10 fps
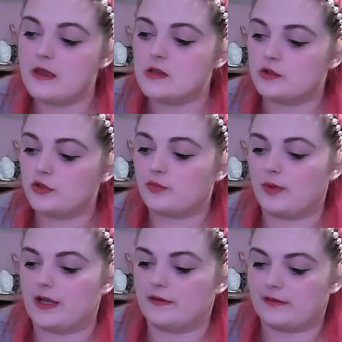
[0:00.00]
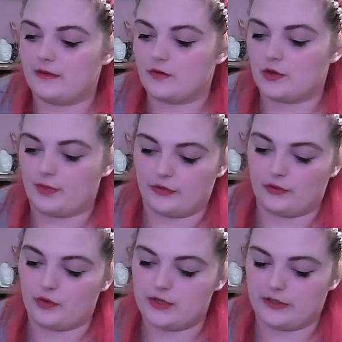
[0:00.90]
Just when I was giving up, I
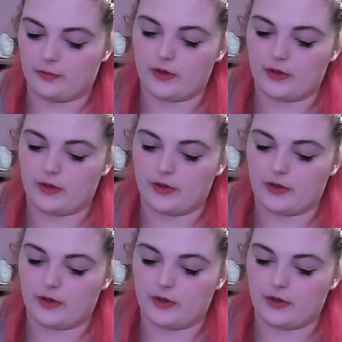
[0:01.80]
saw this one.